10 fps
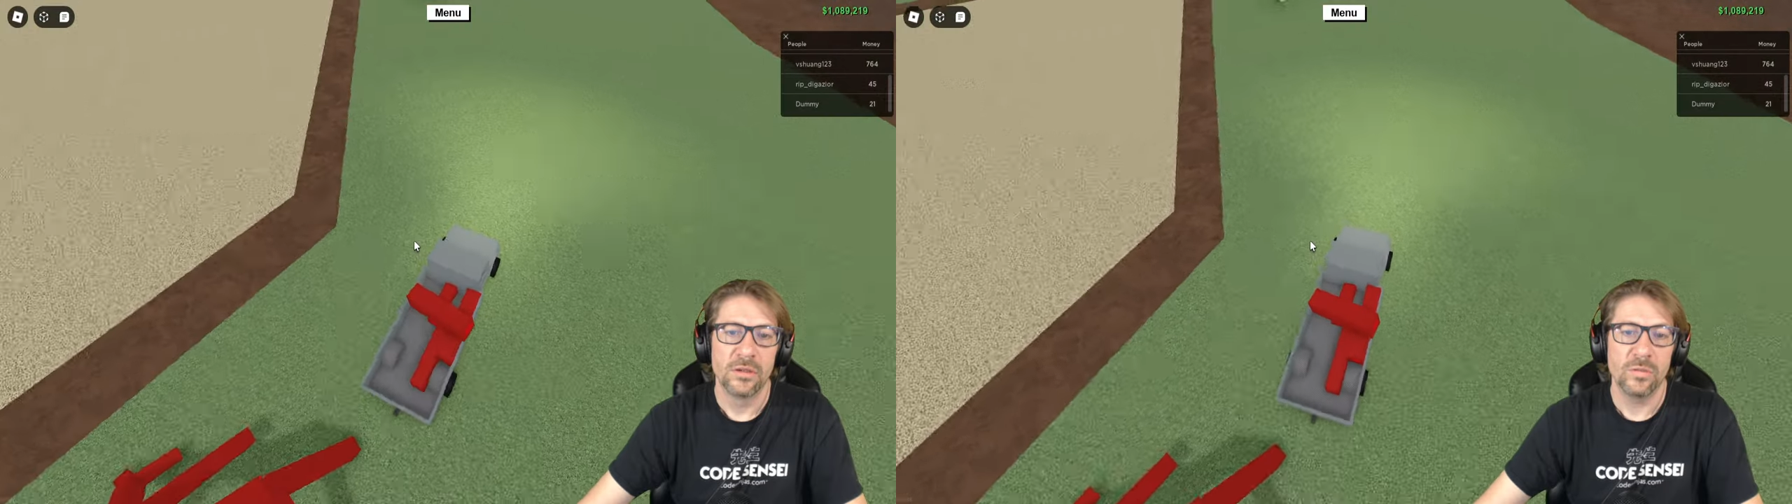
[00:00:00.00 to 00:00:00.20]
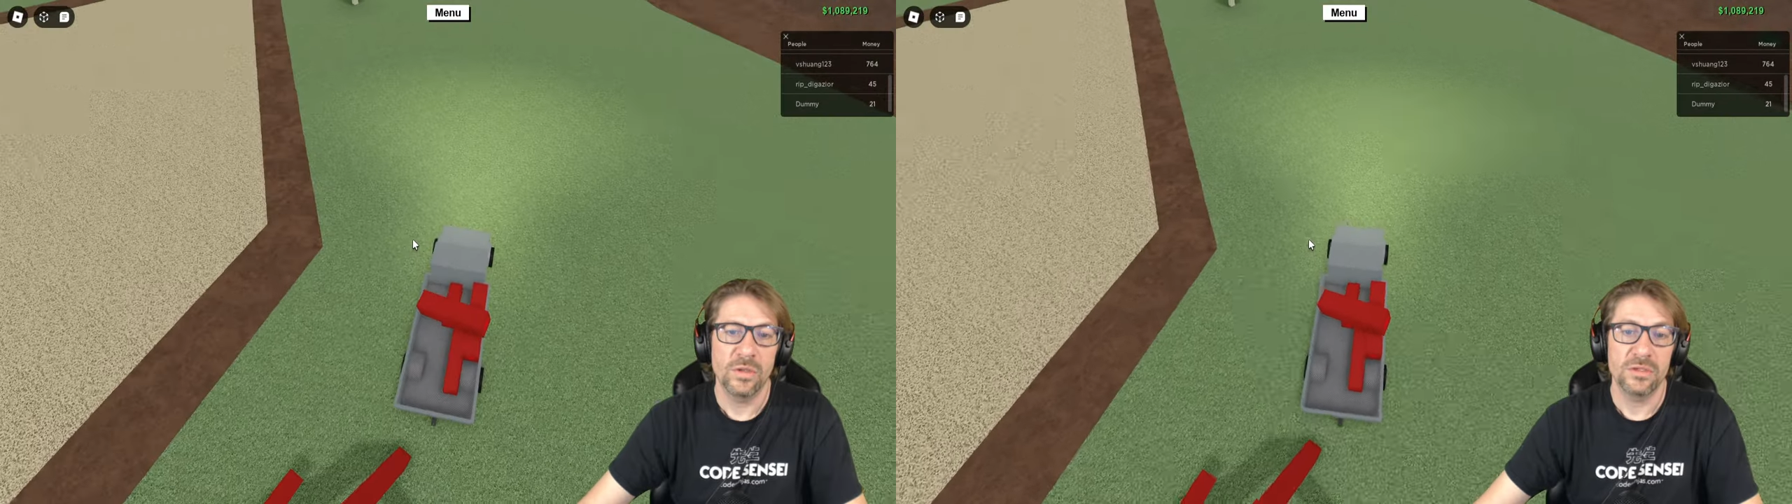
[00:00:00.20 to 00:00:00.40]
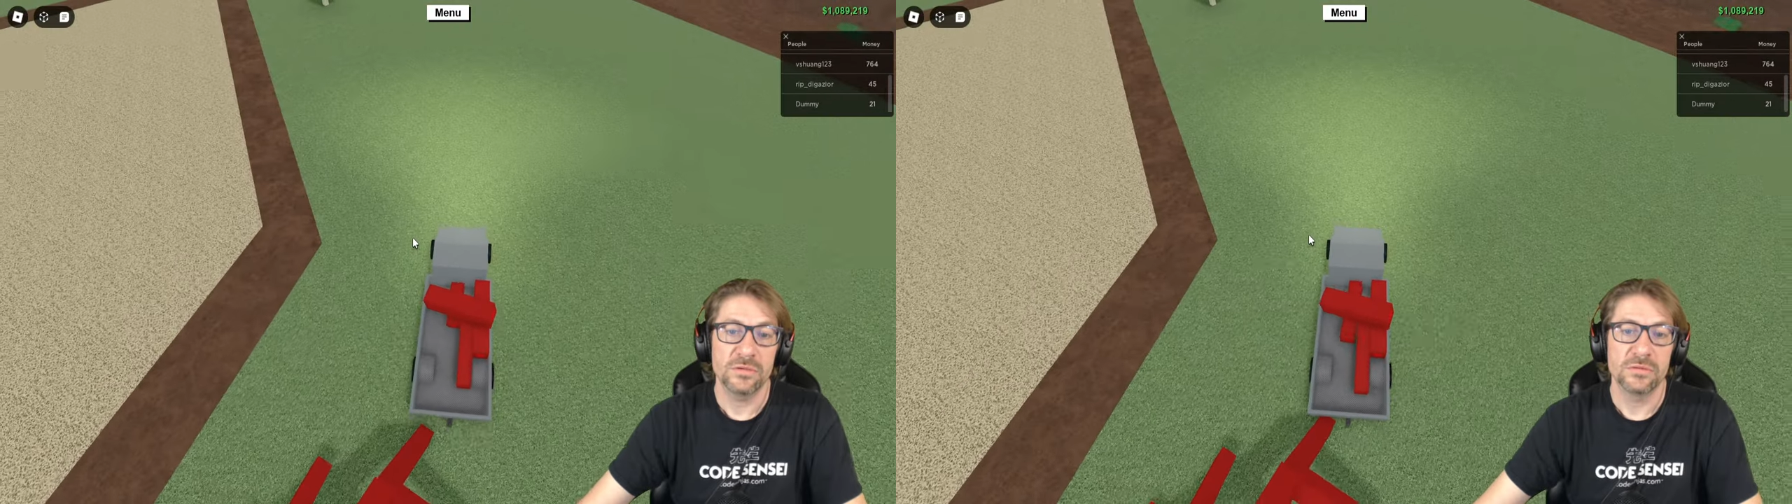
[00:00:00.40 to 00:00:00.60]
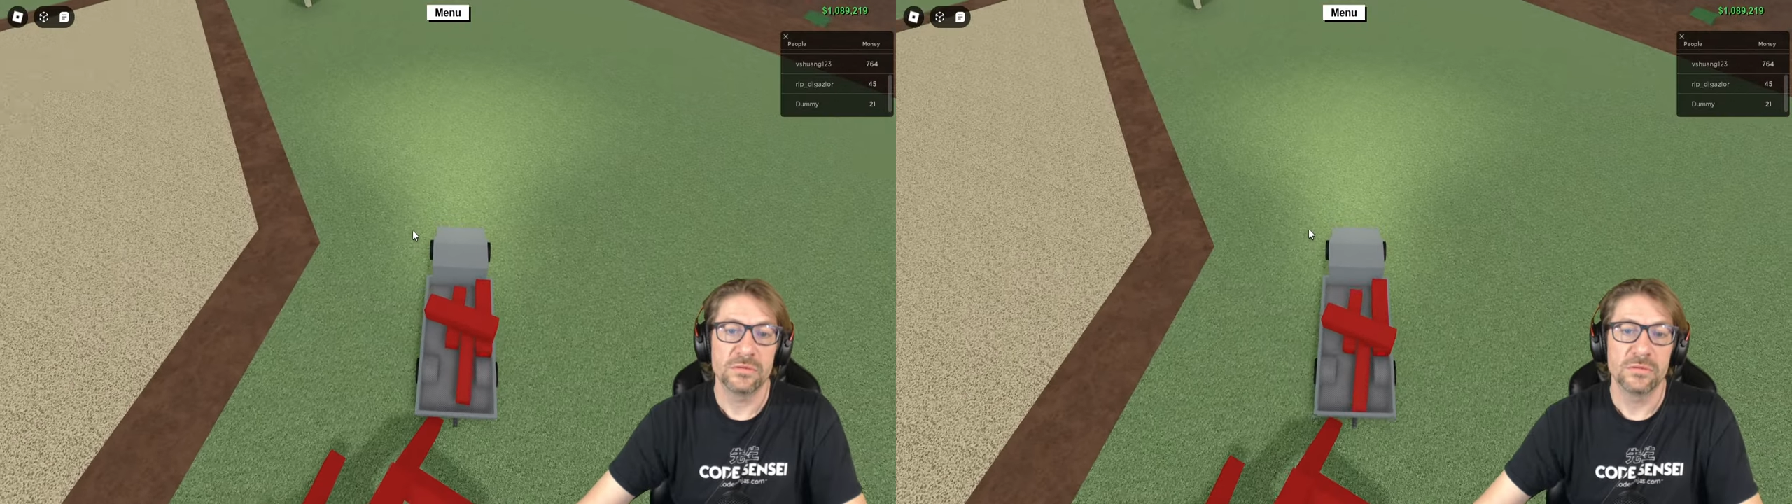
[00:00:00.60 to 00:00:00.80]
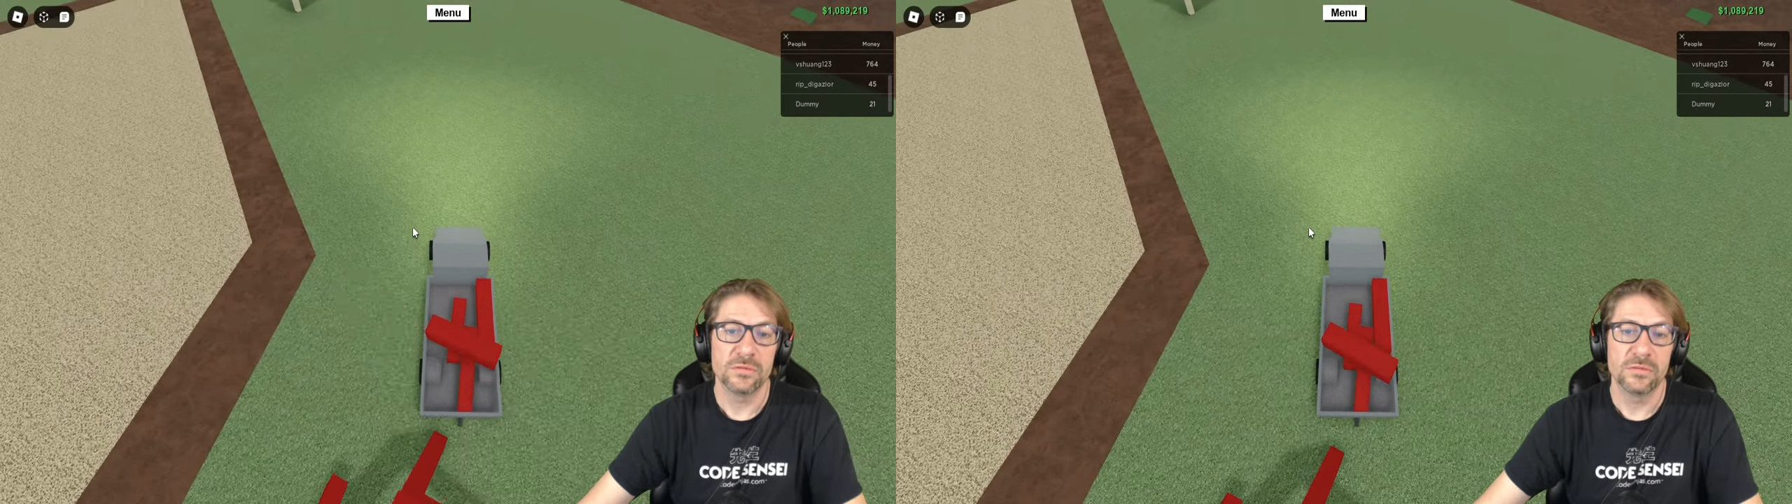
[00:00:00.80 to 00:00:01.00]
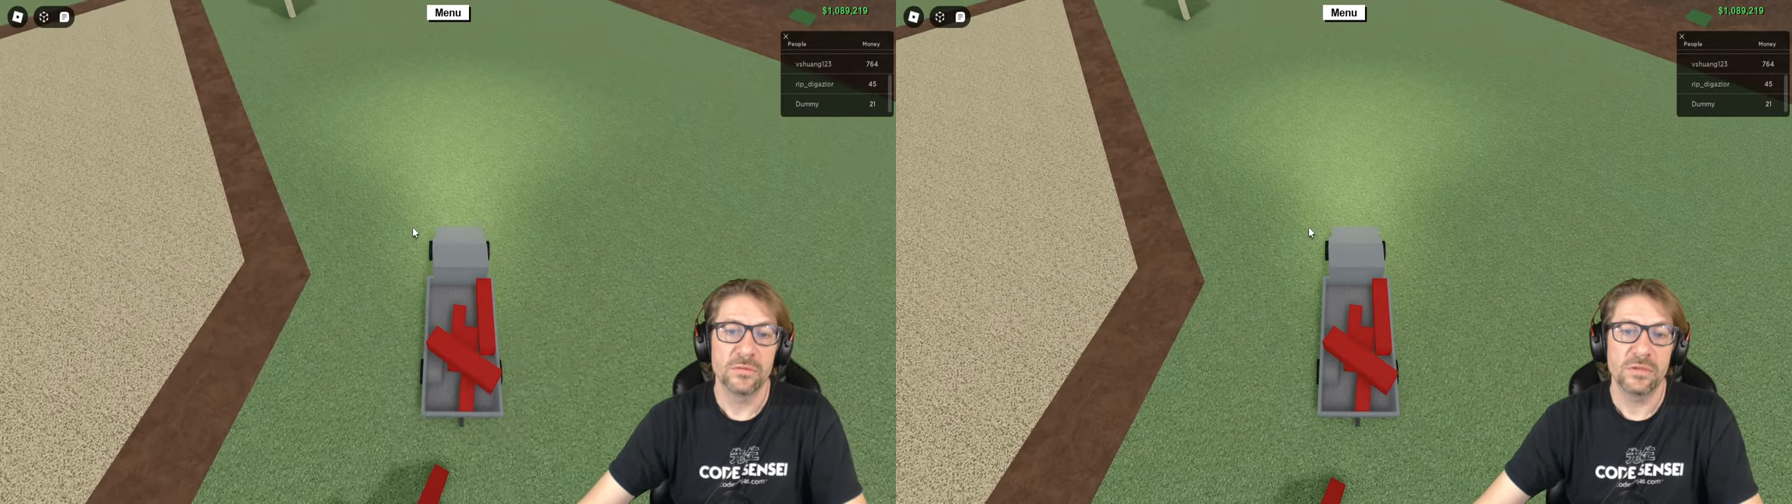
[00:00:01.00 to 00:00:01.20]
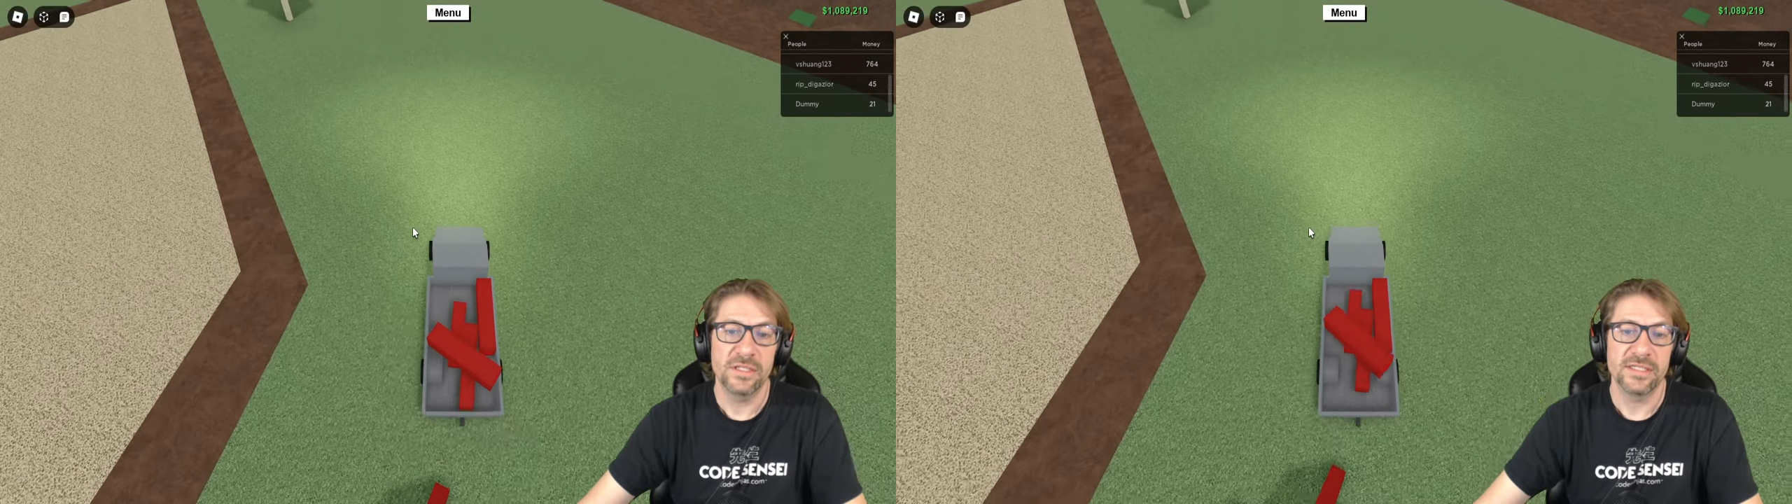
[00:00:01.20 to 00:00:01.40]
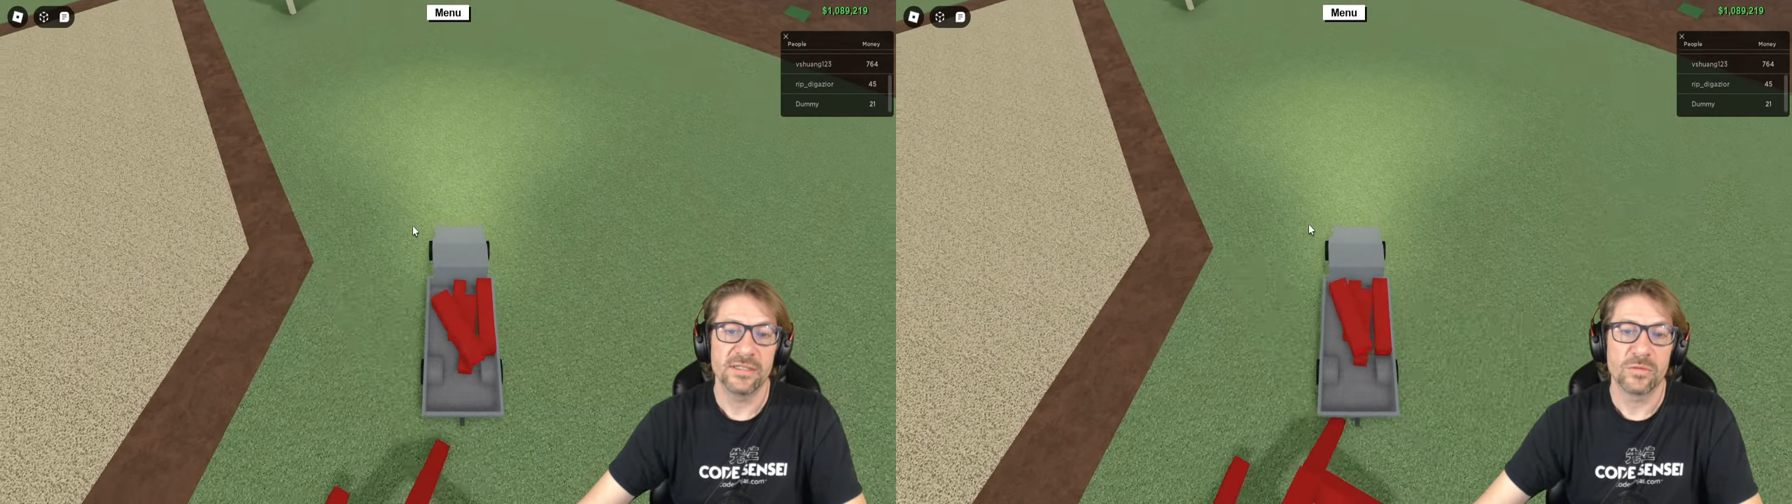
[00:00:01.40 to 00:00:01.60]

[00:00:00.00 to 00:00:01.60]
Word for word: Whoa, what in the